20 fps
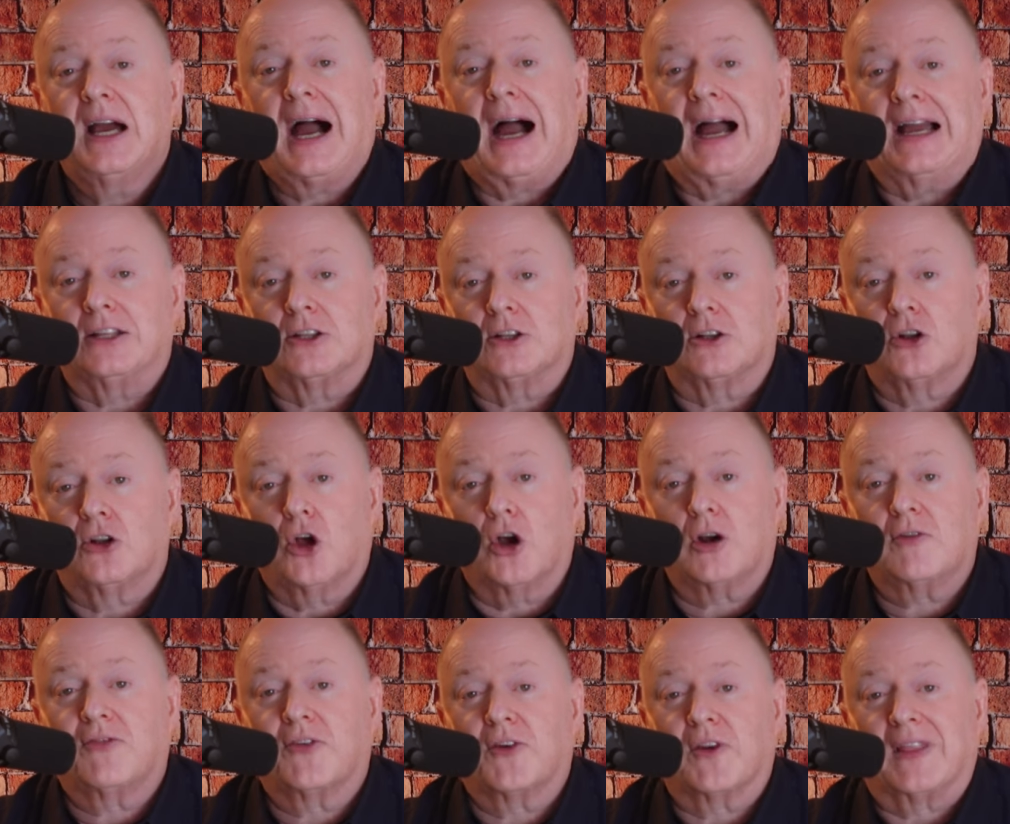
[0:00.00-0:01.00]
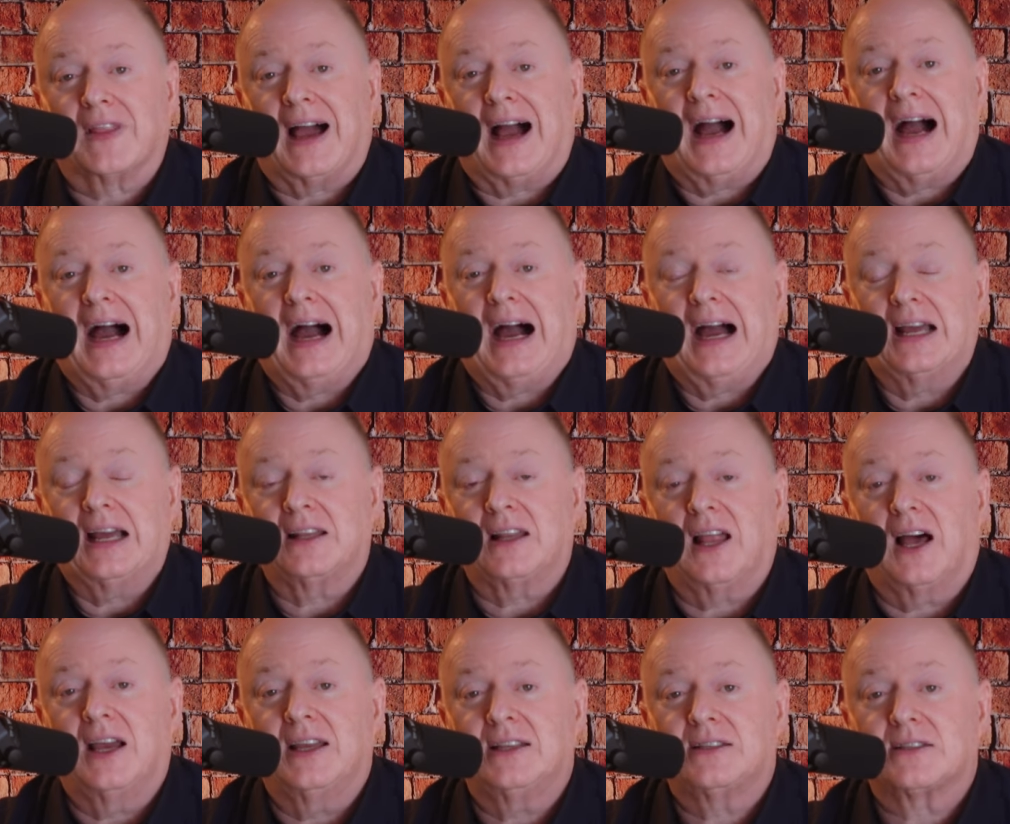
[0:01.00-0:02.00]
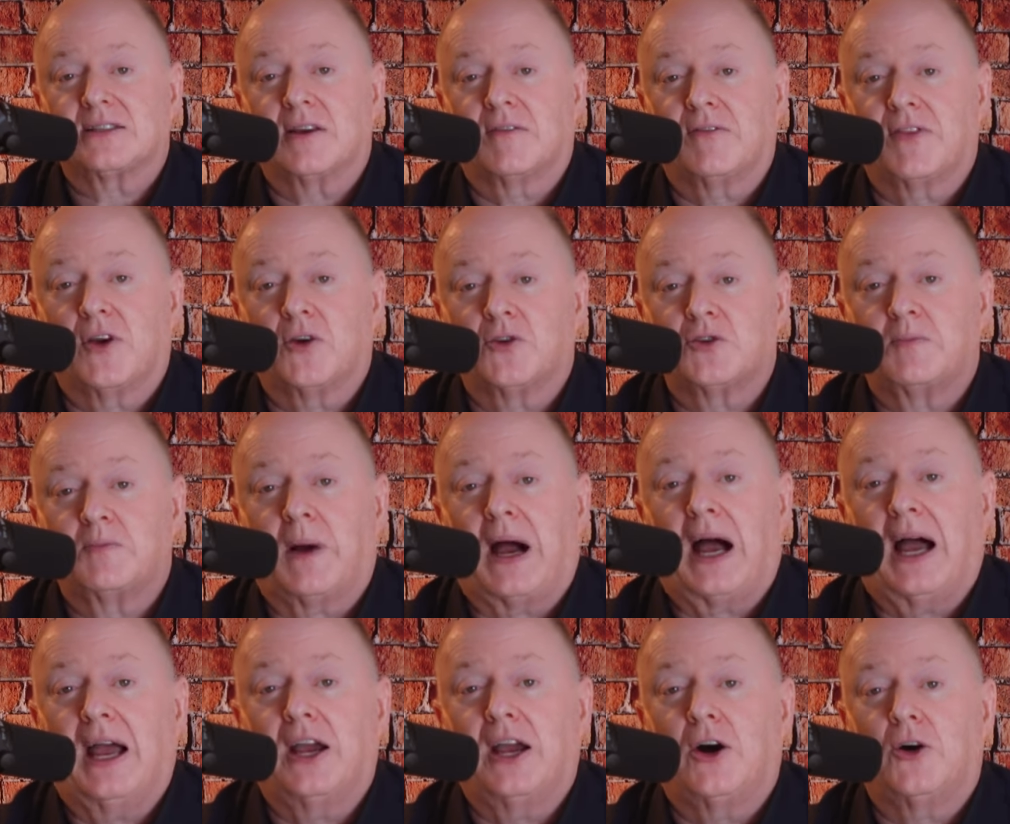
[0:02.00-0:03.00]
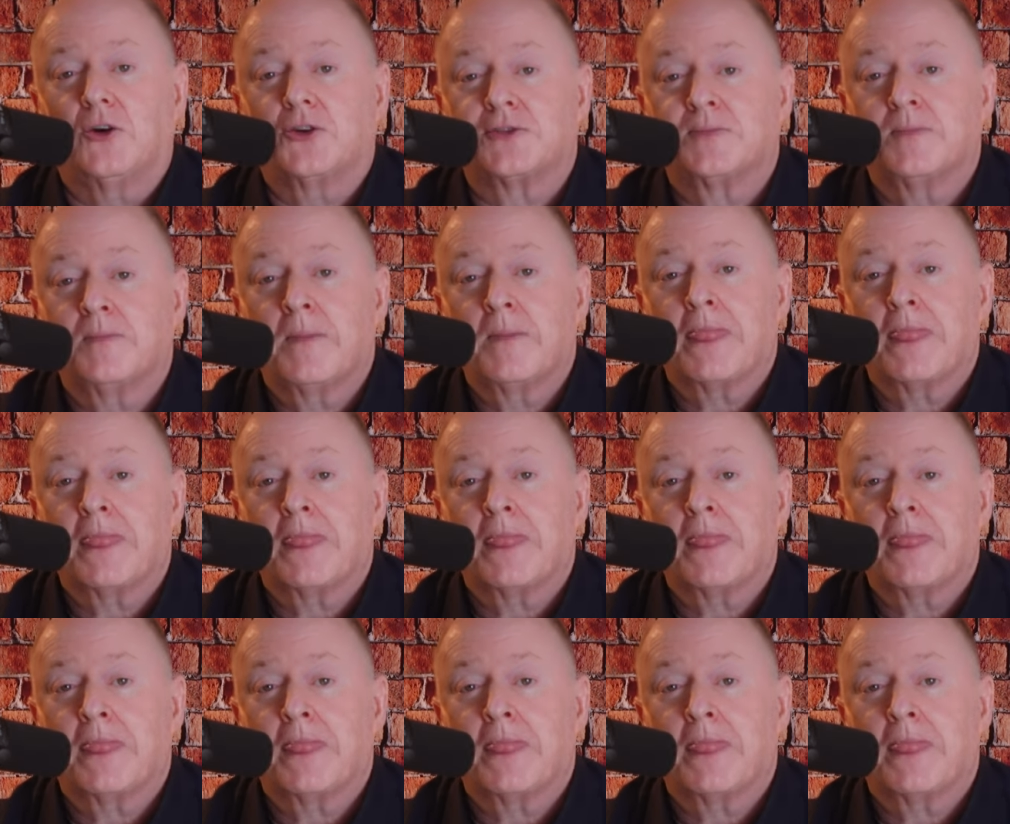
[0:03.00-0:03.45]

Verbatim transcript: I look for the highlights of those bios,